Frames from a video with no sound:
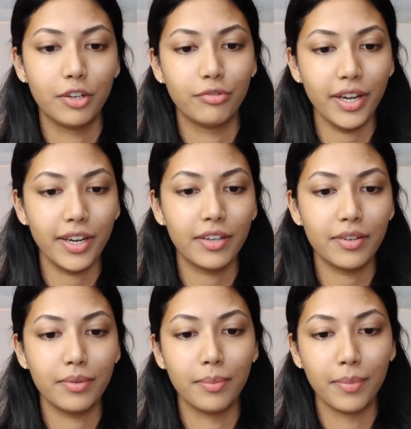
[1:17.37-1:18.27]

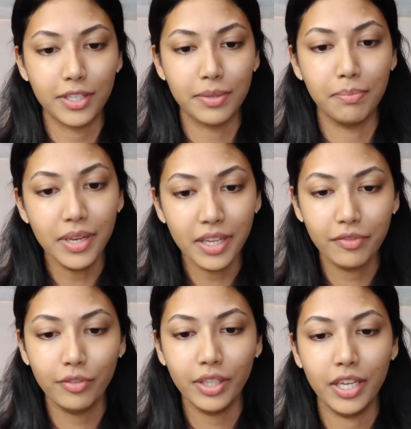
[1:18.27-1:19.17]
Radar must
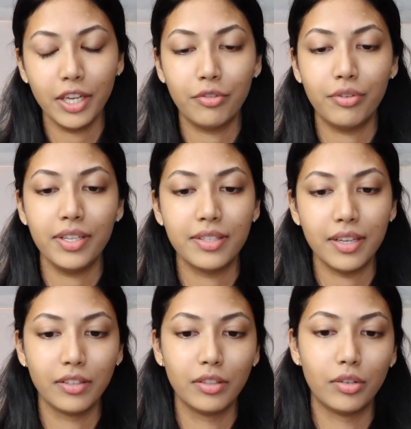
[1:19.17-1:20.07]
meaningfully increase
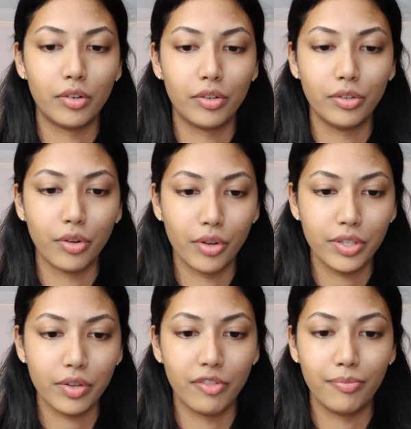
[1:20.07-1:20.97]
signal or
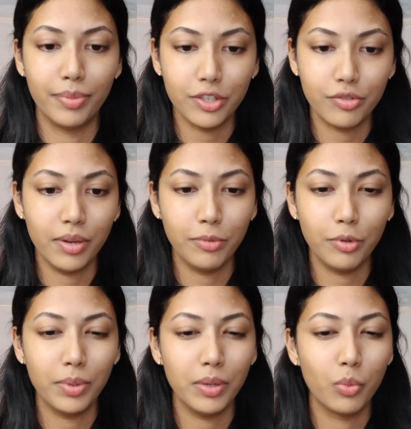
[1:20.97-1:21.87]
noise of bitstream to
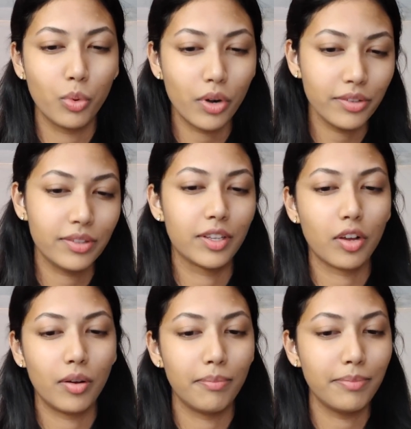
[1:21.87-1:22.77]
be worth the
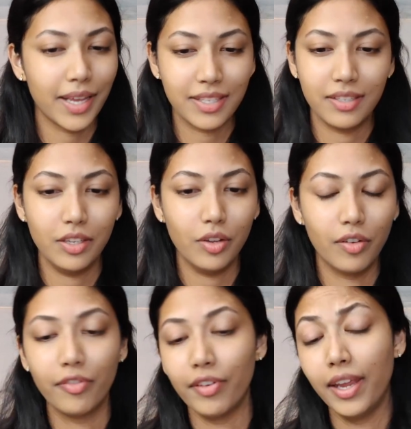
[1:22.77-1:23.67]
complexity
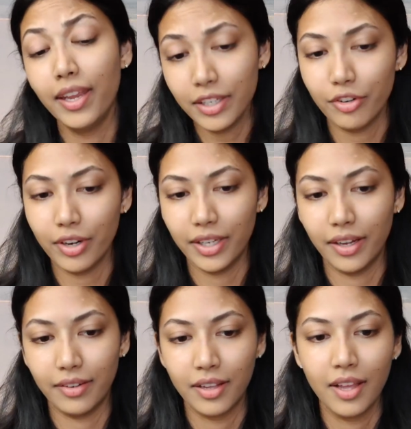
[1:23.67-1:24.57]
of integrating
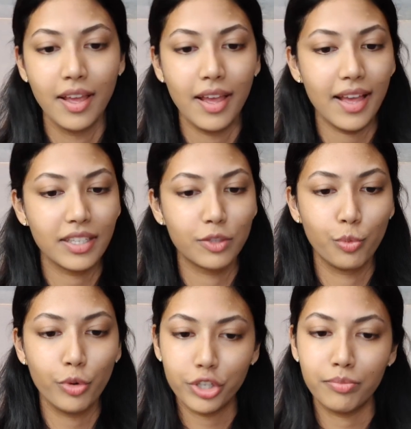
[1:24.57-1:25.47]
it. As
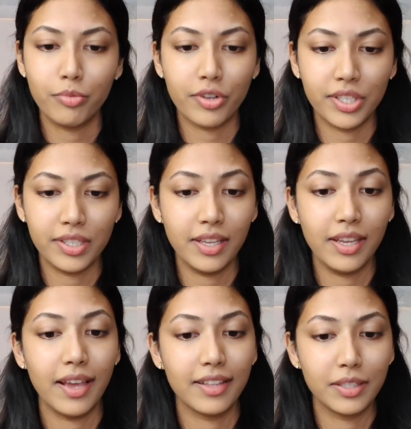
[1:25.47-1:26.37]
vision
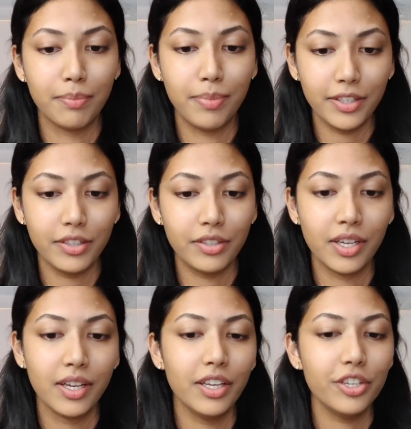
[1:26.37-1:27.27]
processing gets better,
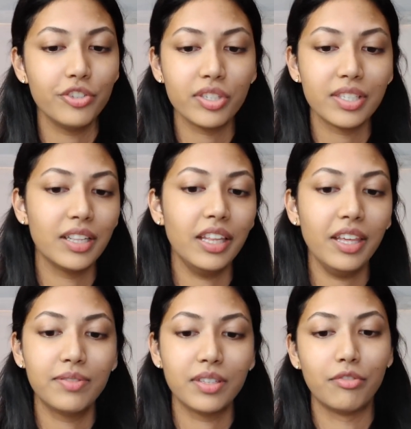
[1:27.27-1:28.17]
it just
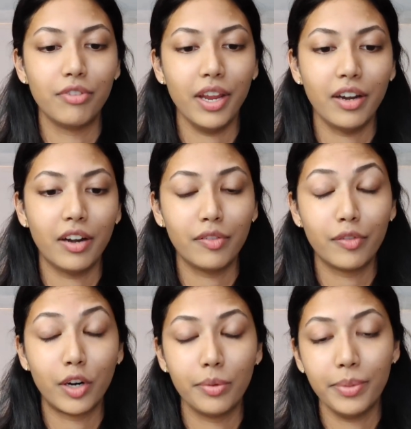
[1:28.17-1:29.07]
leaves radar
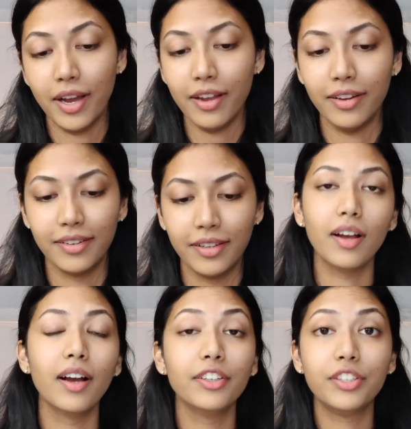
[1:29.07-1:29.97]
far behind.
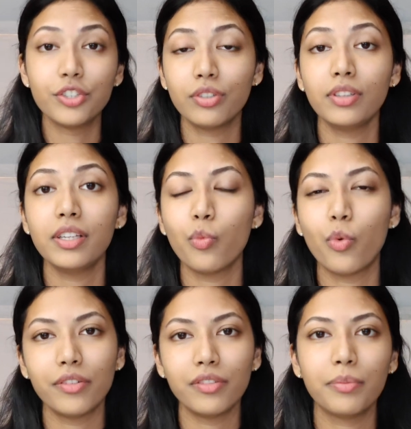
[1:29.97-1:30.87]
Additionally,
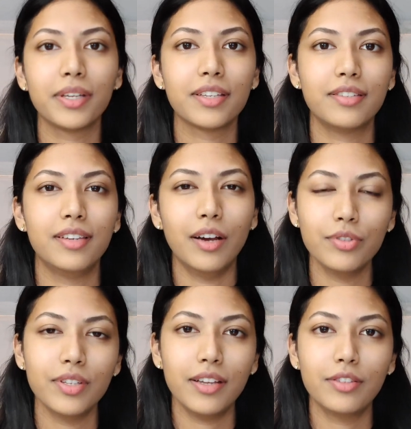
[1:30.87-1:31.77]
one of the biggest
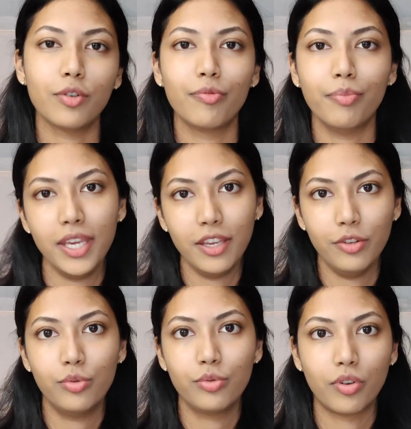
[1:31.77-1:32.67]
downsides of making
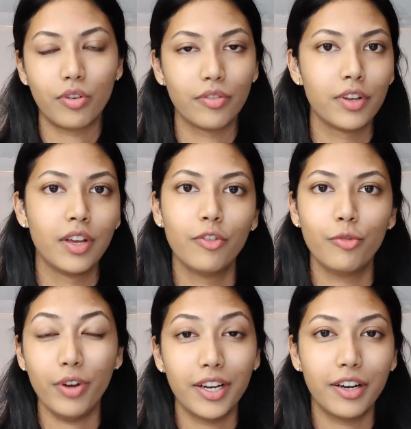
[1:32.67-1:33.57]
use of
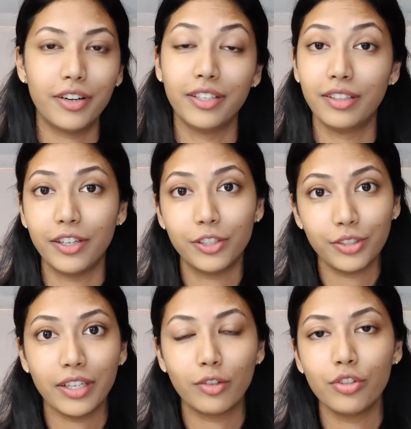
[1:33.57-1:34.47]
radar and lidar
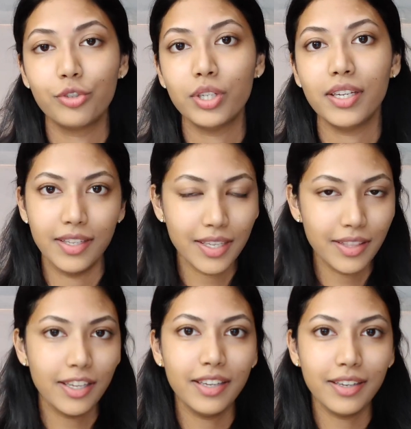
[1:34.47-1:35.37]
technology is that
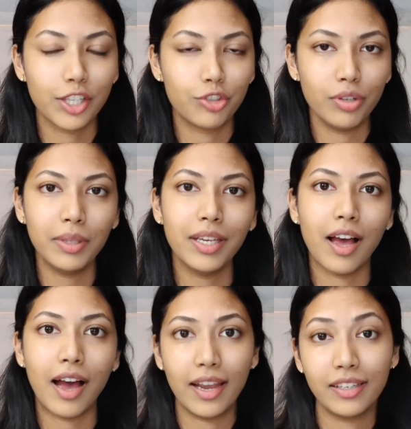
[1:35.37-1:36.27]
they need extremely
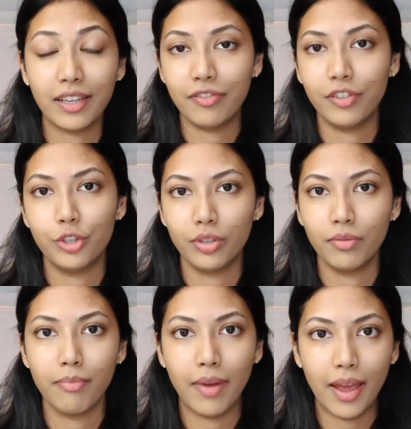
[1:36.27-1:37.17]
high
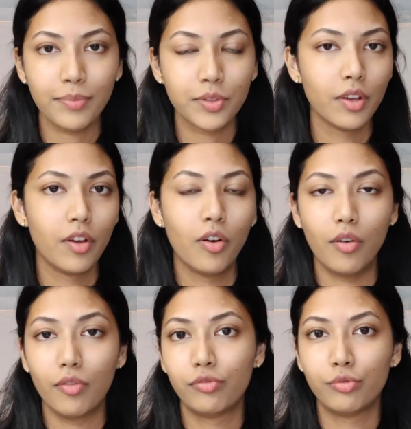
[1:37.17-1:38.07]
definition maps
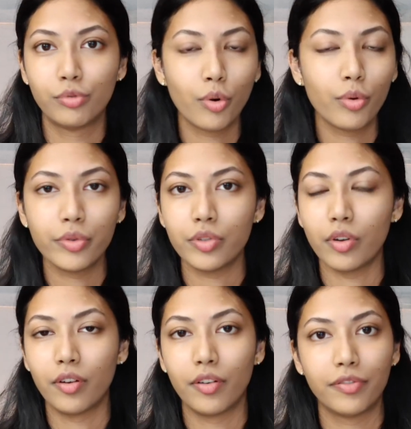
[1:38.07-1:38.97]
of roads,
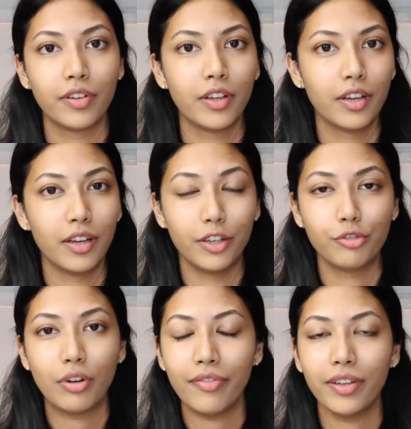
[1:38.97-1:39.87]
of
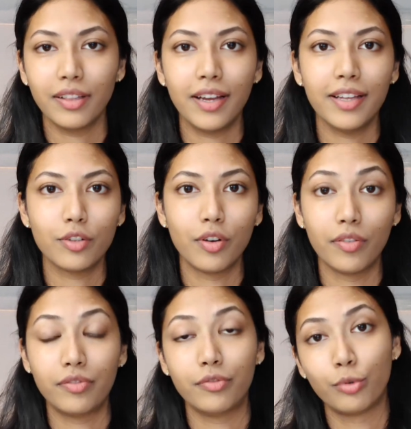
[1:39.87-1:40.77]
traffic lights,
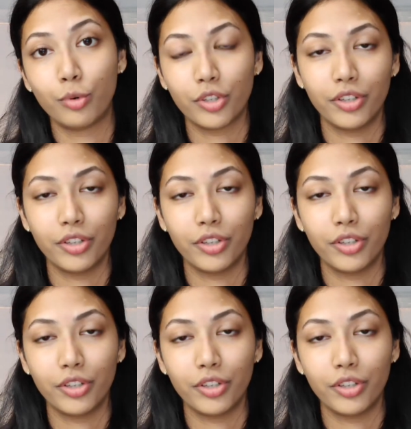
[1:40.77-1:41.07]
of road